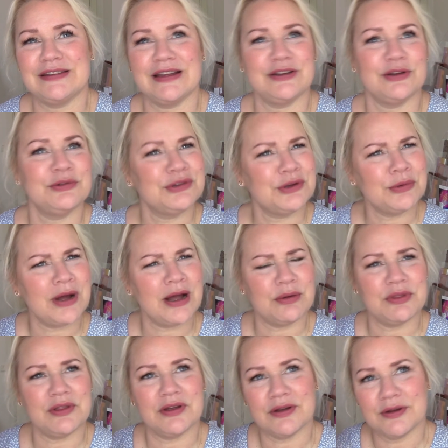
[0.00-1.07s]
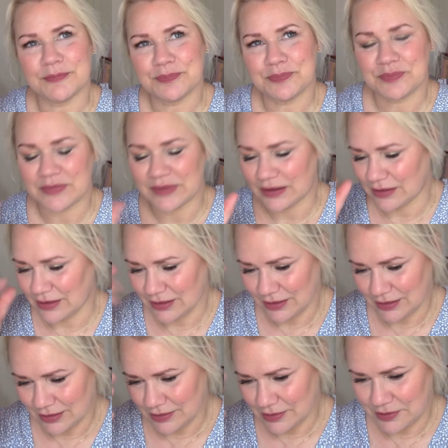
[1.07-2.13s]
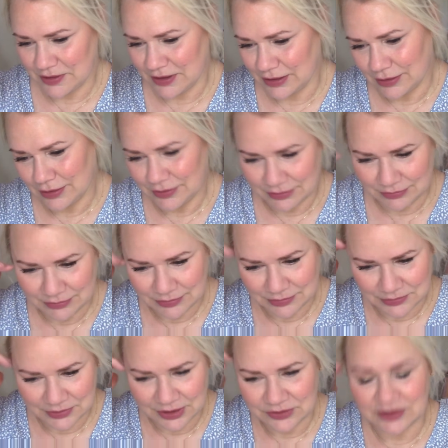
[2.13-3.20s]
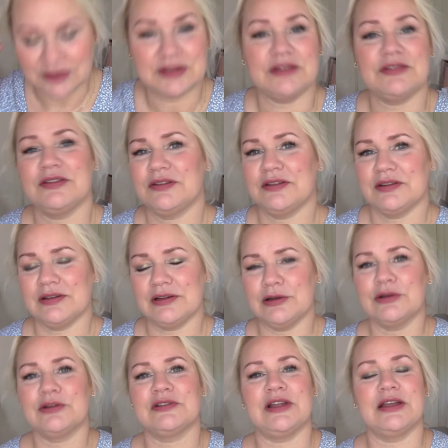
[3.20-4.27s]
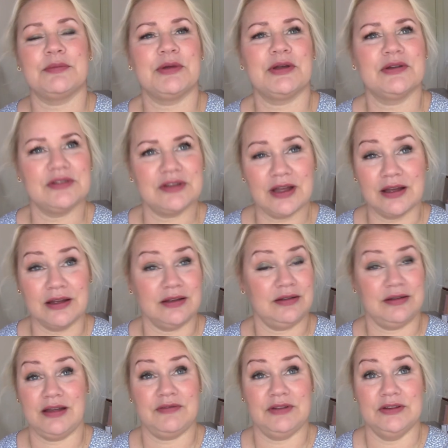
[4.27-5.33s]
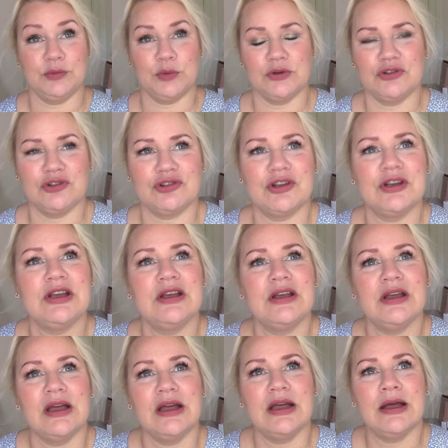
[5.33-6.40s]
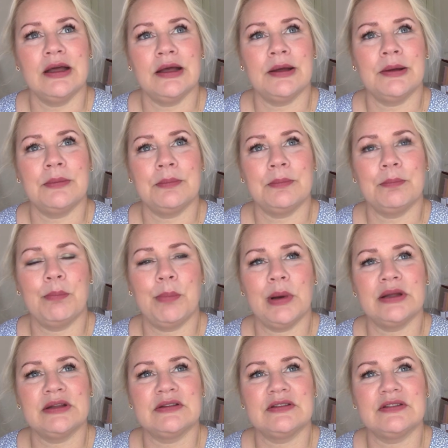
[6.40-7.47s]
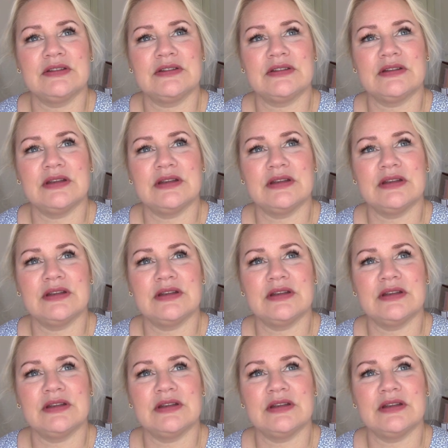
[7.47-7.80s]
I don't know how the thing that does it looks like, because I haven't watched, but